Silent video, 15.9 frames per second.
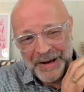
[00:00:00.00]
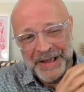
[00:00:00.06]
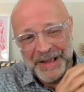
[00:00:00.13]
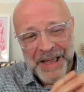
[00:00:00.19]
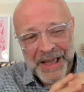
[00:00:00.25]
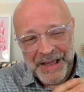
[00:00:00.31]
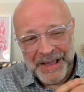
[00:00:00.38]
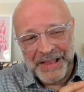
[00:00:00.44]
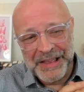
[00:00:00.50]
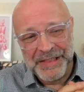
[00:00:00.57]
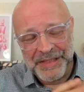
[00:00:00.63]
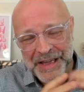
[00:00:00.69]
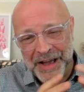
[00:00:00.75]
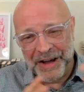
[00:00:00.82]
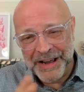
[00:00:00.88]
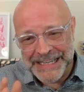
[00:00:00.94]
our,
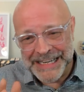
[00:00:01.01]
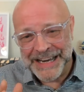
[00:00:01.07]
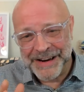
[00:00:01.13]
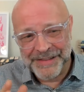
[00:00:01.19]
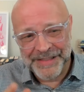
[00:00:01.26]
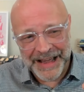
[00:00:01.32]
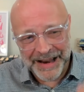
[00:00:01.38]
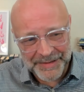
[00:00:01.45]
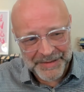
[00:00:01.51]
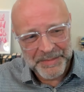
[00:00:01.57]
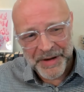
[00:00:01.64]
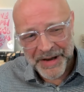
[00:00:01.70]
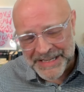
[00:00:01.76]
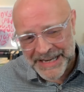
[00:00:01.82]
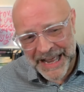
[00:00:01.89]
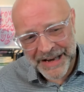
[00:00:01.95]
the idea that in
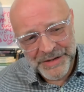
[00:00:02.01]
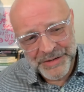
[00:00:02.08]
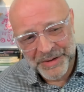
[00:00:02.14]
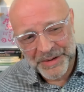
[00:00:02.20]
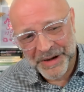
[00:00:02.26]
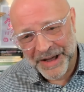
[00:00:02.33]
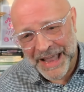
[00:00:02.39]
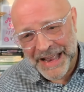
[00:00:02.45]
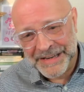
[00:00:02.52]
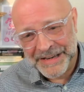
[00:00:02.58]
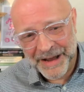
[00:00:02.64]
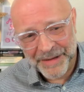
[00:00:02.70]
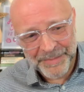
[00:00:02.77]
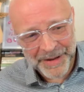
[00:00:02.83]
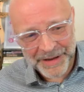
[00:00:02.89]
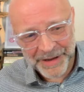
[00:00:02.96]
my TED talk, I ended
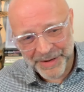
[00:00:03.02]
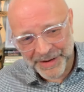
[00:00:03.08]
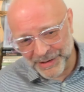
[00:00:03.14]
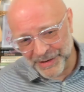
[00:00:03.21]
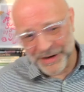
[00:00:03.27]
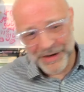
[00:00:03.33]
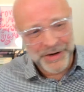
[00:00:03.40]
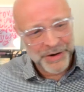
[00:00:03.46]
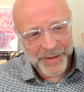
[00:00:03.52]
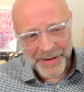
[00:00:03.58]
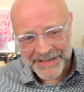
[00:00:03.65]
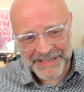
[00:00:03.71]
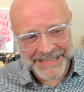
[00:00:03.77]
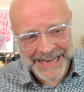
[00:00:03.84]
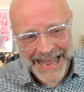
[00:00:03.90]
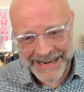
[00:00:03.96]
up by going, look, a new
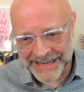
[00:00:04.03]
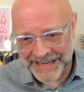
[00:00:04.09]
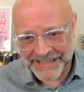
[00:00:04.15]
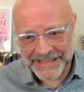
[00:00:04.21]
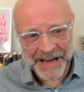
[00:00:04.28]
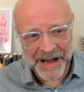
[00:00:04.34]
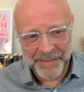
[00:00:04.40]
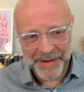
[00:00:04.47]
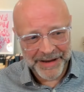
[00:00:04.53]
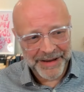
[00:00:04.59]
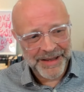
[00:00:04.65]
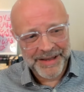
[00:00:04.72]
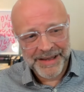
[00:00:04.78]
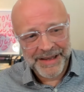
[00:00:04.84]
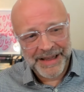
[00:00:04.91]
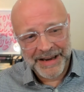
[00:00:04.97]
understanding is coming.
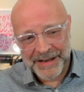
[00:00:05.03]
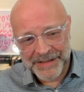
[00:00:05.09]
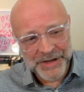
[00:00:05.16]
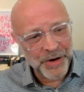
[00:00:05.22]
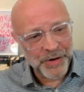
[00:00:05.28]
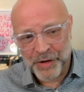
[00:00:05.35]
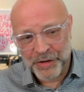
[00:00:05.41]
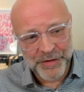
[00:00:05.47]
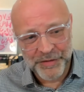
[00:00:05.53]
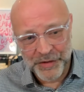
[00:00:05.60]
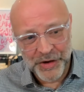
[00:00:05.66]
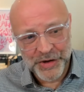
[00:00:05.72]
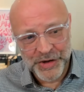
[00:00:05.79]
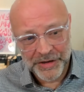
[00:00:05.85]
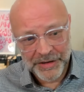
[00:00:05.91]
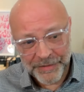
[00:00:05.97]
And it's not
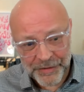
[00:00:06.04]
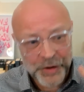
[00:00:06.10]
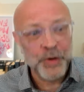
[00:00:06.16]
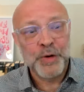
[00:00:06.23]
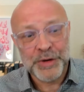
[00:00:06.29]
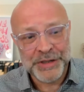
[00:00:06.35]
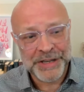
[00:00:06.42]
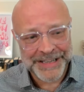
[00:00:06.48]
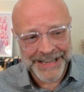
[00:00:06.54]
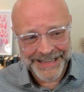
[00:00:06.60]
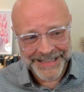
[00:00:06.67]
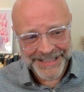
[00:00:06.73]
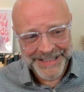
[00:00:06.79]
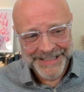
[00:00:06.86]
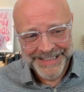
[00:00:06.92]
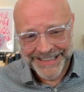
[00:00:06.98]
controversial. Of course it
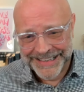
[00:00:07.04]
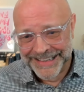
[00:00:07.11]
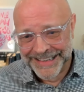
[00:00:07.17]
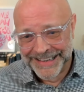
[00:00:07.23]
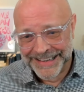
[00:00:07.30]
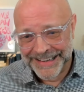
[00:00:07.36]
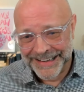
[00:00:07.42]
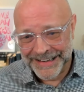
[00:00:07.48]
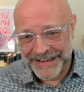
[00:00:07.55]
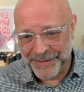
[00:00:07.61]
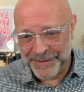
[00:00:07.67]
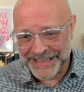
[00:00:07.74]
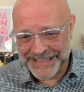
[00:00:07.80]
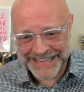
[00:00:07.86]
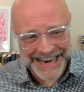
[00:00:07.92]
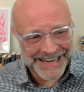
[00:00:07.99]
is. New
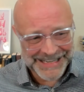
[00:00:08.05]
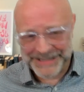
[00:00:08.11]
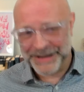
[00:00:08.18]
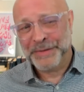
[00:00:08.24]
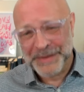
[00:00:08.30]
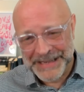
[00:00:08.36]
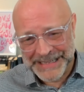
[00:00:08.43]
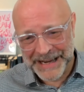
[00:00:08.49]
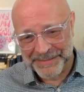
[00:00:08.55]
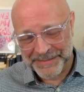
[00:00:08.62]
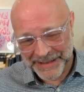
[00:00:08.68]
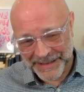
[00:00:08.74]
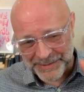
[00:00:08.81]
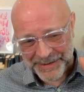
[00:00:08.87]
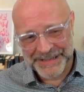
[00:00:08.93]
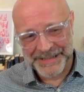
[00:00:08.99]
understanding is always
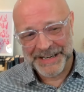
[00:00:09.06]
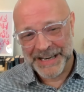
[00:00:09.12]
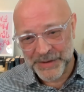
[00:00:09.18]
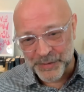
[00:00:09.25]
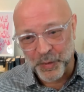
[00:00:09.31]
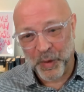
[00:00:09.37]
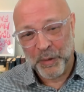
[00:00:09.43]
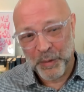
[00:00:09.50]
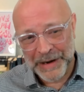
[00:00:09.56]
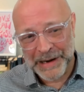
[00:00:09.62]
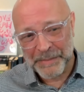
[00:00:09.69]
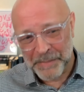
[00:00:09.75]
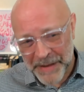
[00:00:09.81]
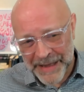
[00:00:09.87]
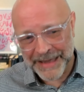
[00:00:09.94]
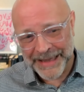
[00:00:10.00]
coming. The question is, what will
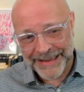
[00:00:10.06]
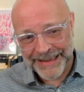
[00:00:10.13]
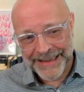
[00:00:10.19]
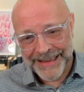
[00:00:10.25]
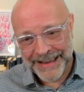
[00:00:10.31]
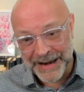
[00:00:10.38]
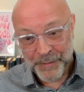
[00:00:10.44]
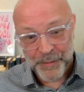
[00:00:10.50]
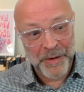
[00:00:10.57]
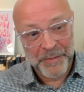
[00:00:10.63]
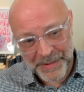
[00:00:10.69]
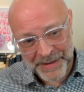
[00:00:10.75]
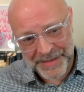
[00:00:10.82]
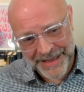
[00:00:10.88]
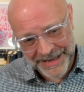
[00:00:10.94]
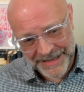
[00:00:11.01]
it be? And it won't
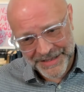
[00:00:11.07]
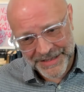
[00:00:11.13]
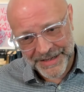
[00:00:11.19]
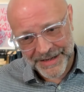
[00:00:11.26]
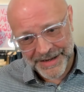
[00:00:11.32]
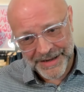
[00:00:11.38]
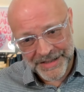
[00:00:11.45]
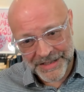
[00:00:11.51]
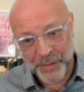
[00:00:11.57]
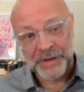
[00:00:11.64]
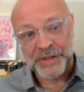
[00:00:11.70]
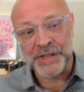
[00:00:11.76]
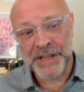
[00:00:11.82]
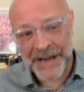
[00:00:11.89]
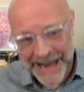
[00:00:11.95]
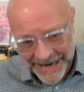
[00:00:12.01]
be this. So,
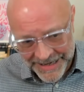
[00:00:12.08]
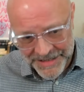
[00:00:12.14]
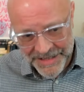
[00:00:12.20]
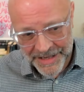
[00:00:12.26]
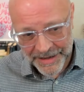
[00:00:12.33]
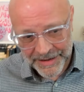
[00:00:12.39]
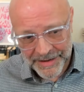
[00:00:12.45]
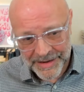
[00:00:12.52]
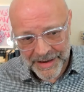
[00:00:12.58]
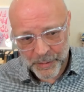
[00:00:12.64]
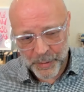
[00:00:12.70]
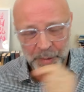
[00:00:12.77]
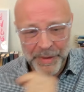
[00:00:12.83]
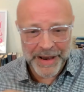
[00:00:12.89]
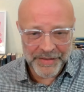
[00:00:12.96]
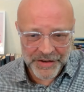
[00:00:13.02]
what's the next thing?
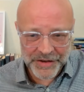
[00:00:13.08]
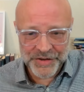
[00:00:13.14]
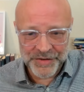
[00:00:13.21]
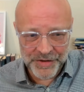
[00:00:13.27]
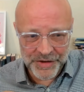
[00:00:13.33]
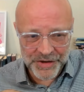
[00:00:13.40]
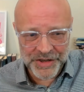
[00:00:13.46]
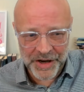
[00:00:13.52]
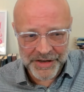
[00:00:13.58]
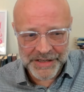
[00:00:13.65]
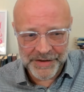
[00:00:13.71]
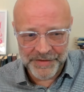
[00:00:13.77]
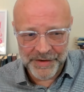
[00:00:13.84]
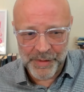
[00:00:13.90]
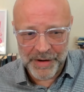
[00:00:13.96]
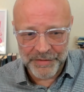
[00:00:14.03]
Well, we had the, the
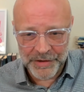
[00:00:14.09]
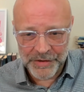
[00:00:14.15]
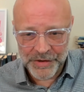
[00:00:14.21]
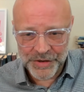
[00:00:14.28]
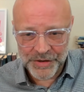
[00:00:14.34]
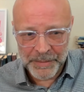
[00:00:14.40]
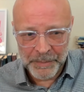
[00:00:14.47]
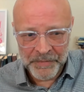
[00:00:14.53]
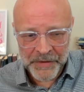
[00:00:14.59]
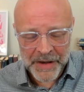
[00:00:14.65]
scientific revolution.